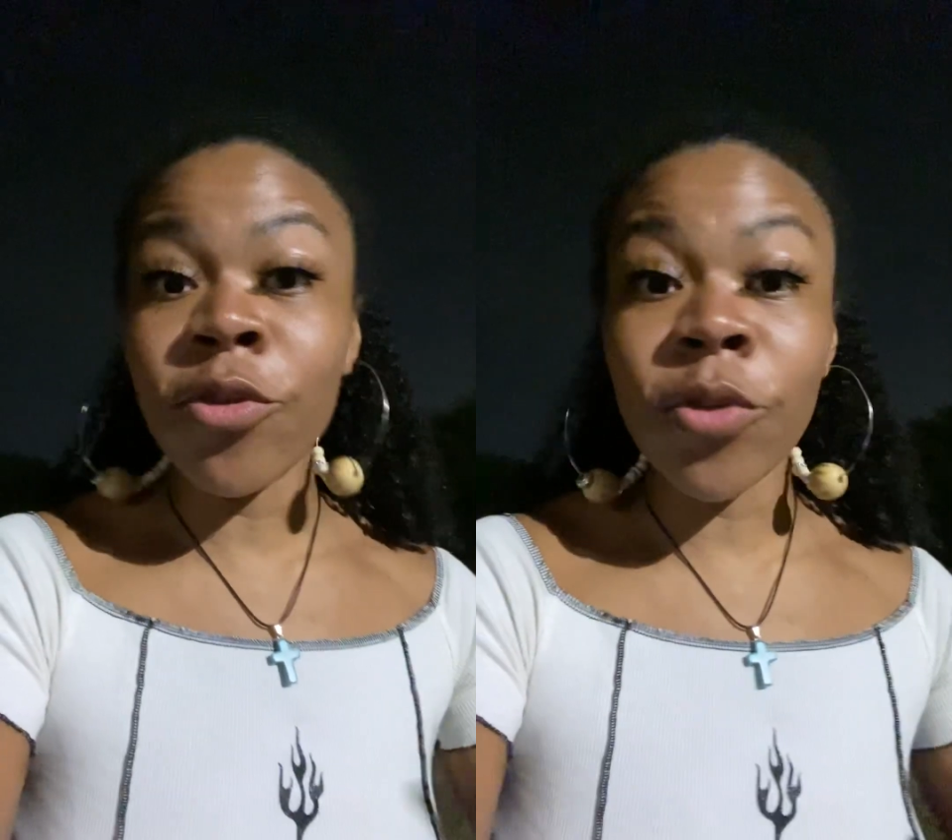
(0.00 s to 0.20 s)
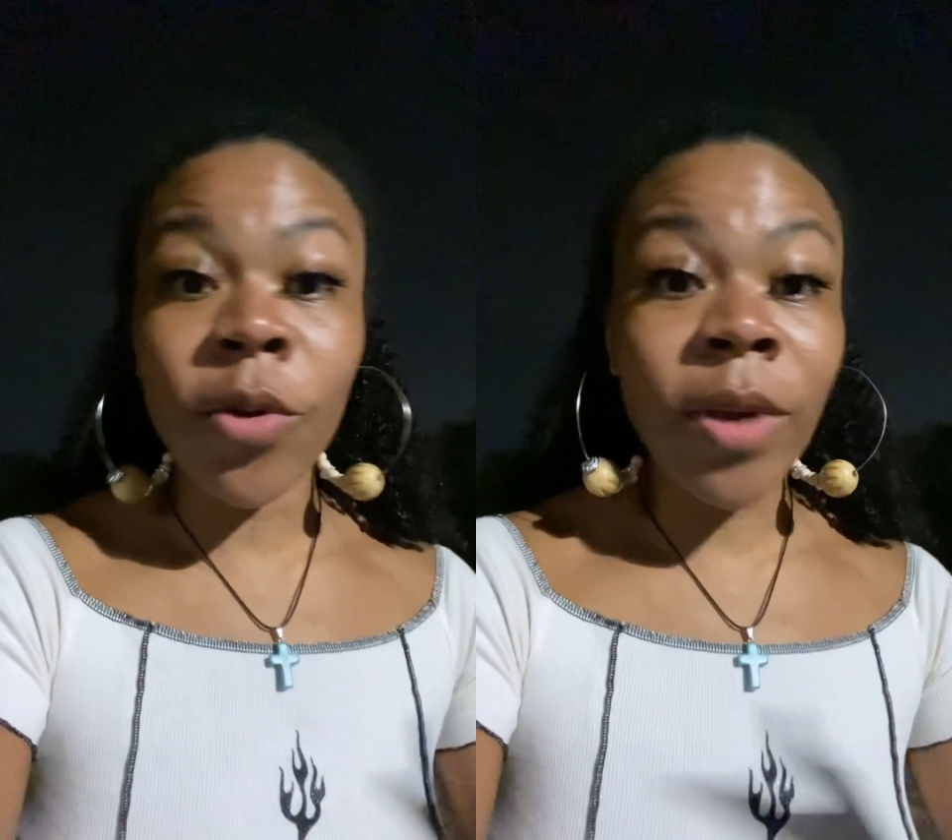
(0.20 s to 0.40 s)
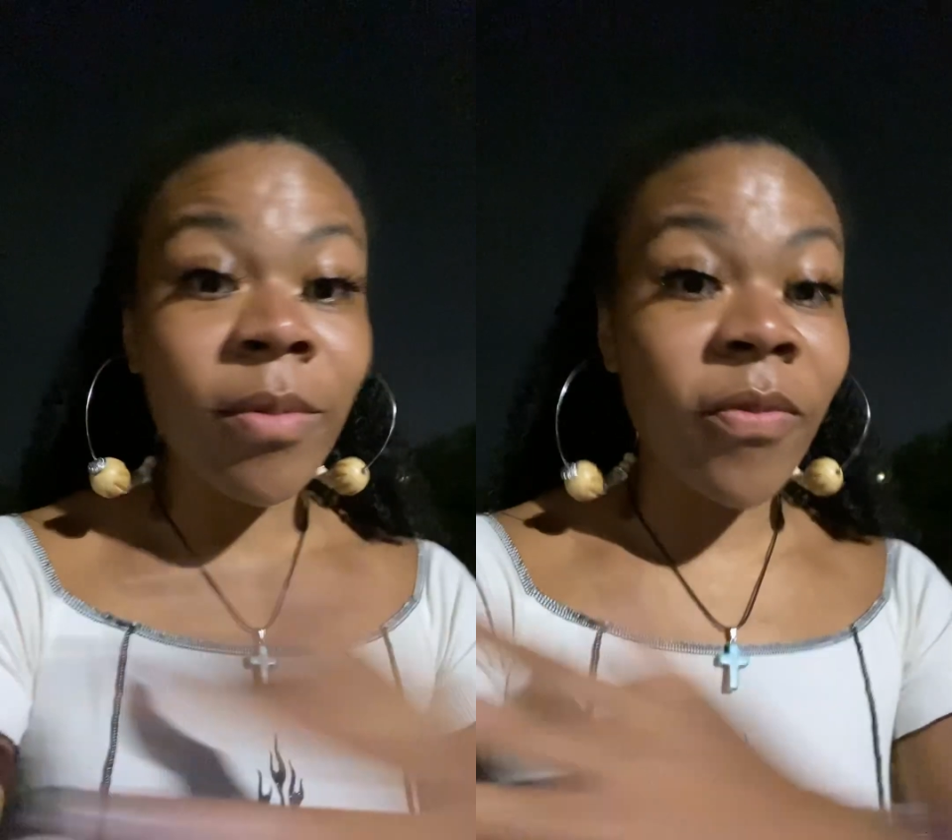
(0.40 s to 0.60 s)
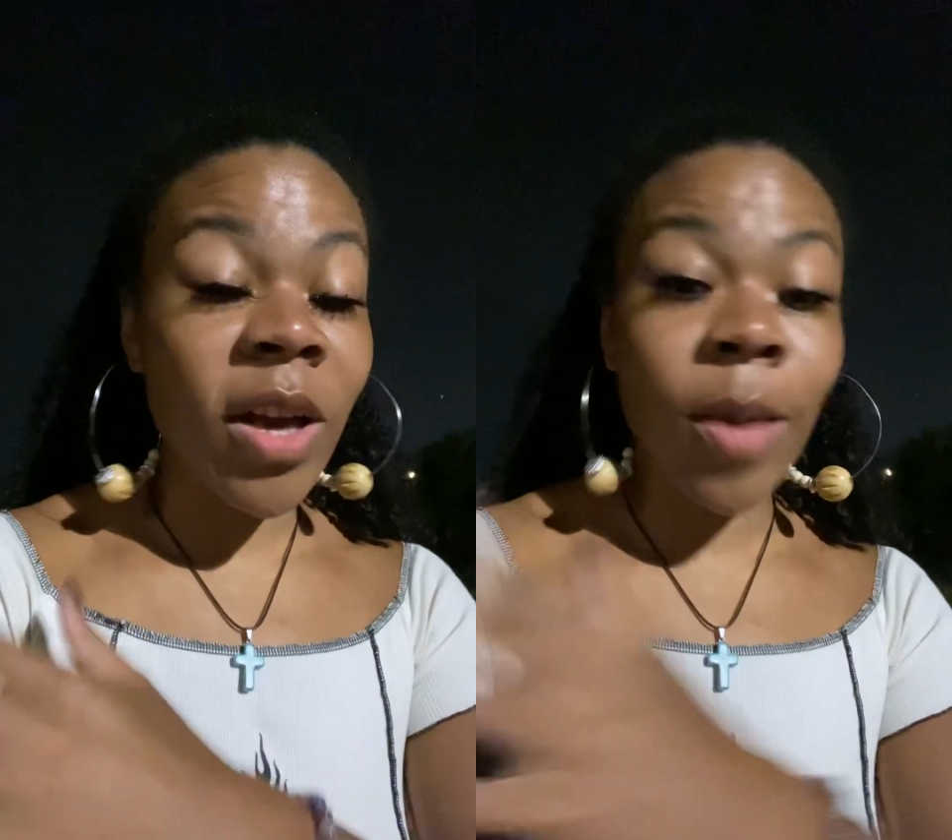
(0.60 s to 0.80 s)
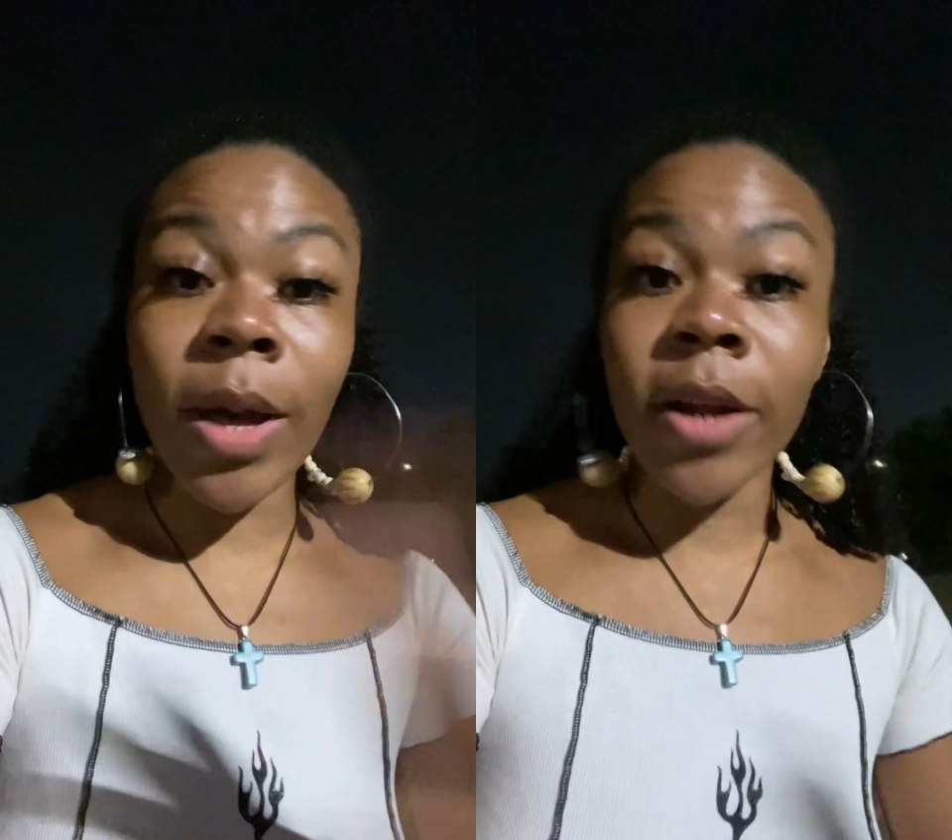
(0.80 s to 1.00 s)
you don't give a
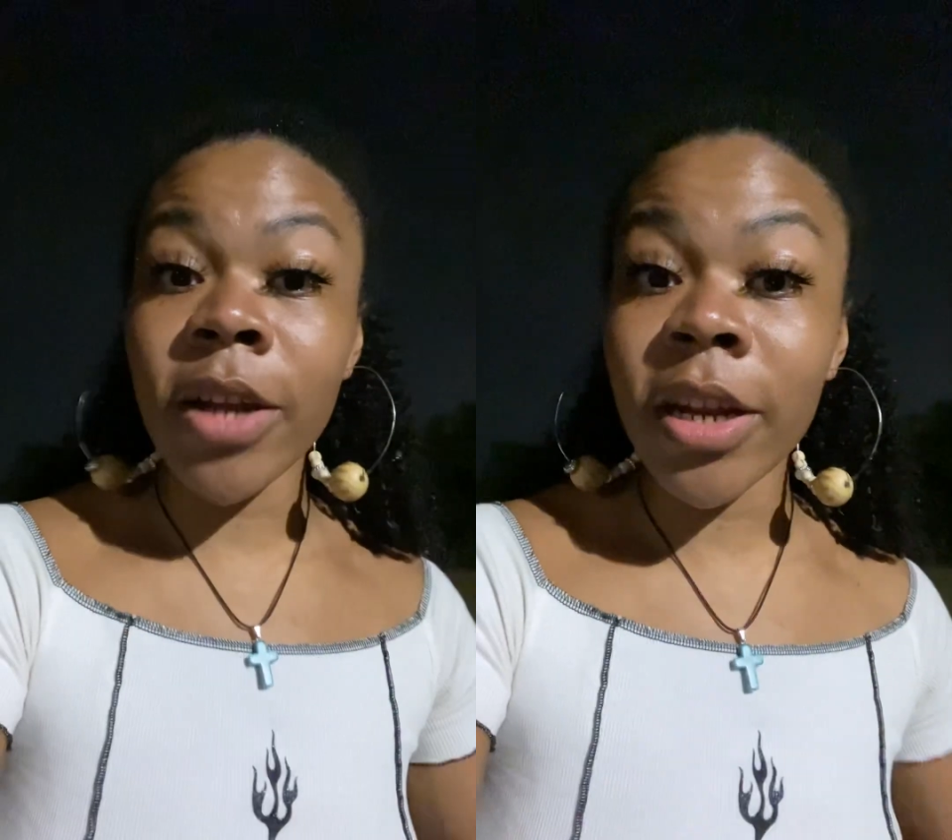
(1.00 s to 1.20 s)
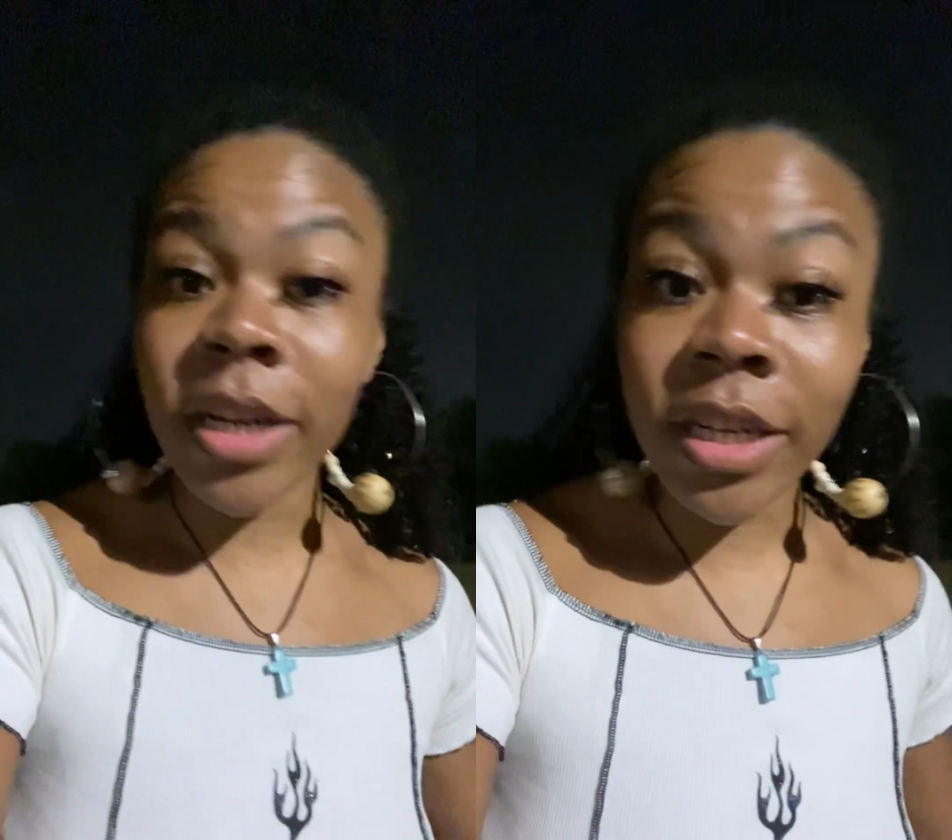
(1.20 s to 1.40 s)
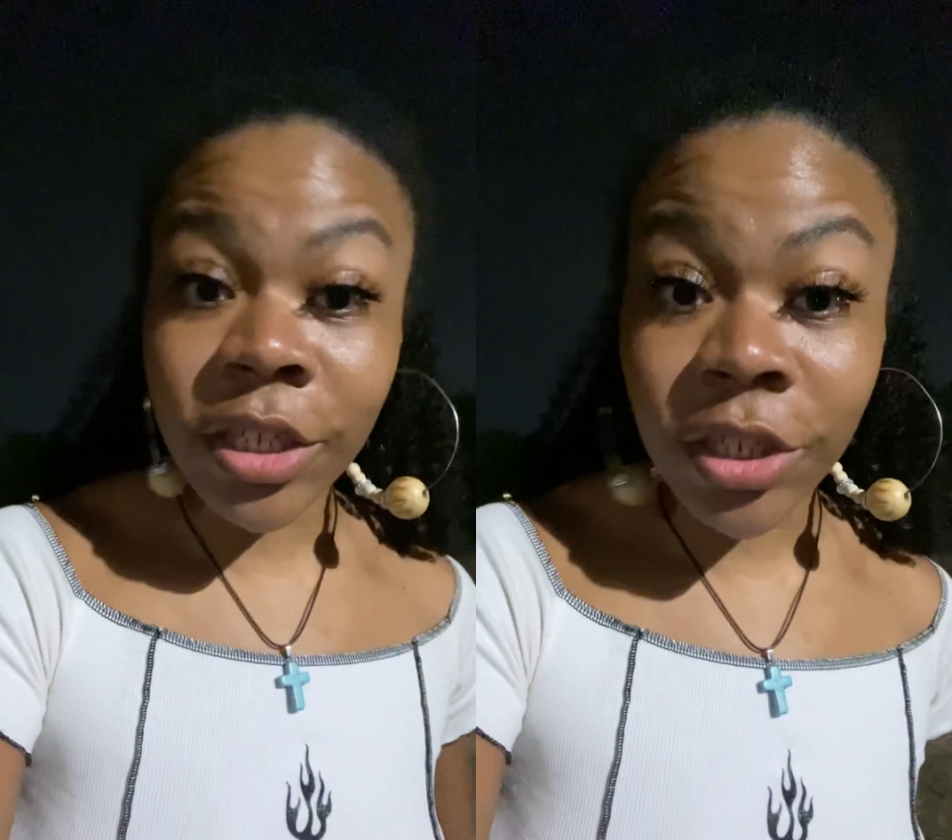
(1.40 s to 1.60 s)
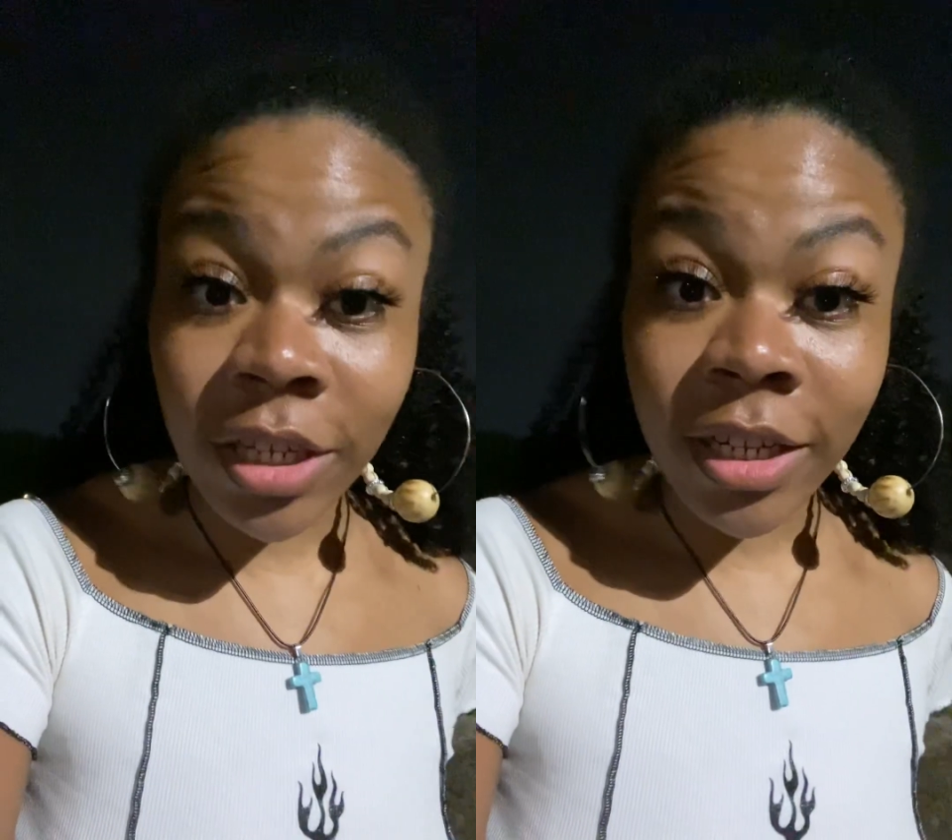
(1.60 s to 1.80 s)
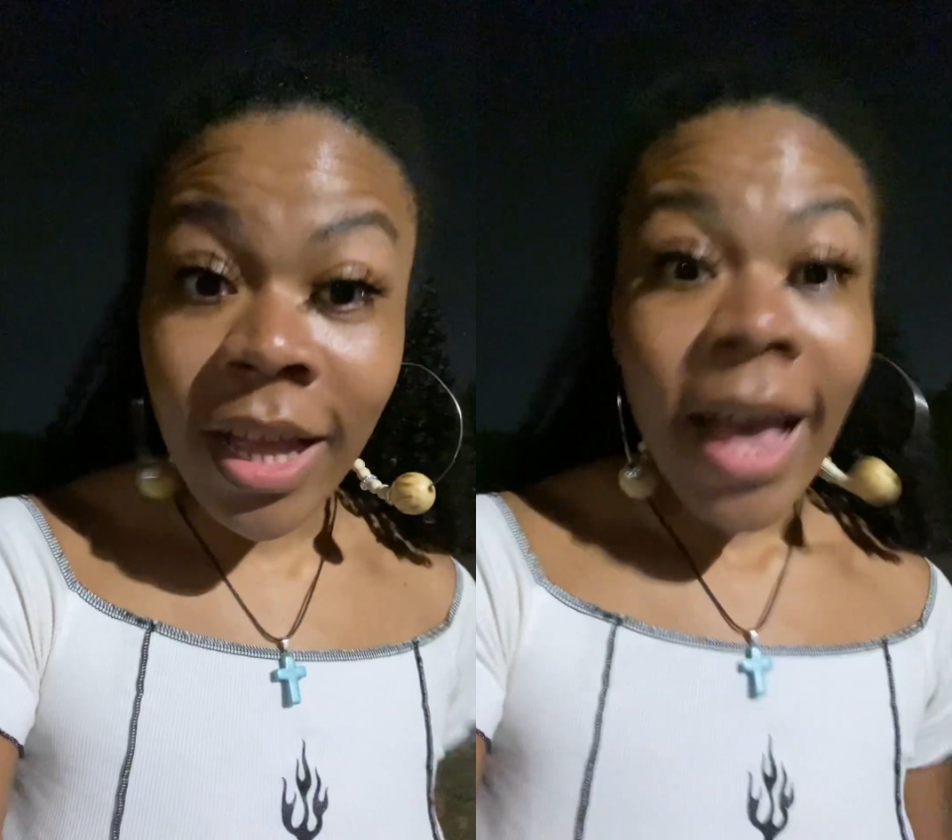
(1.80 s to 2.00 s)
fuck about none of this
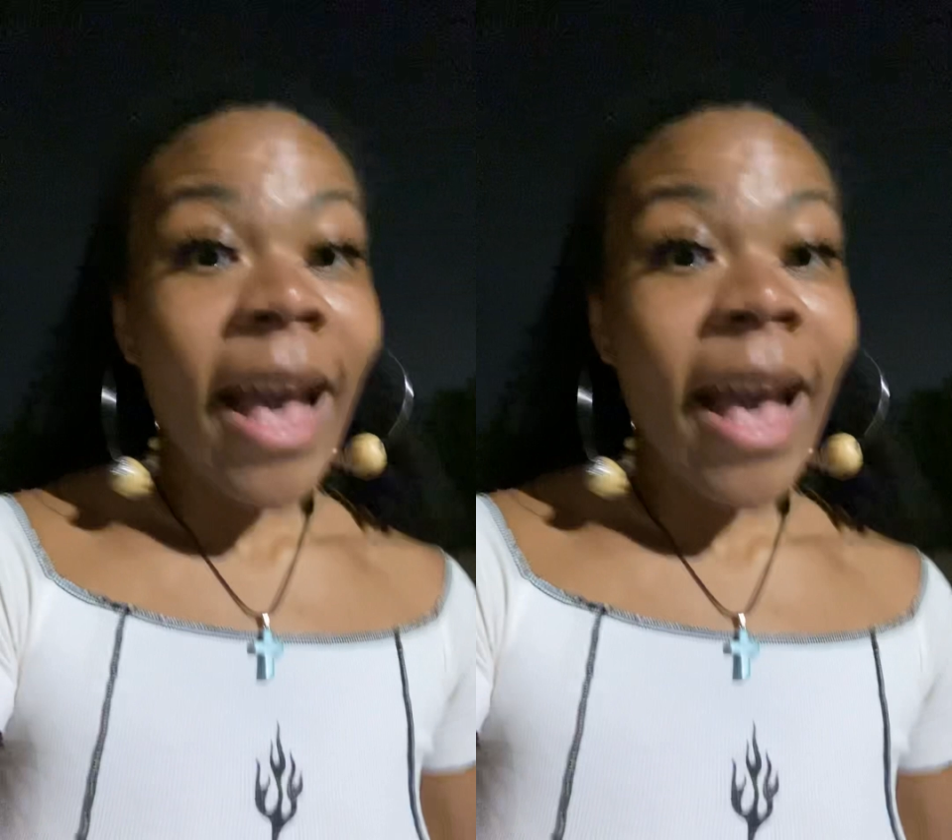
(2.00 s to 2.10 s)
shit,